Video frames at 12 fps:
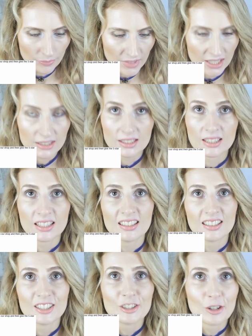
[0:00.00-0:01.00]
that,
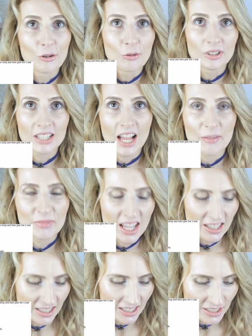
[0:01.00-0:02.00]
you know, what I'm
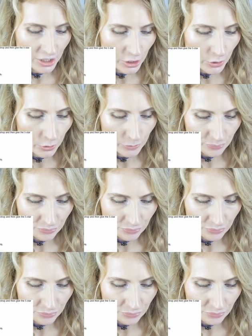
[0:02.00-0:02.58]
telling is true.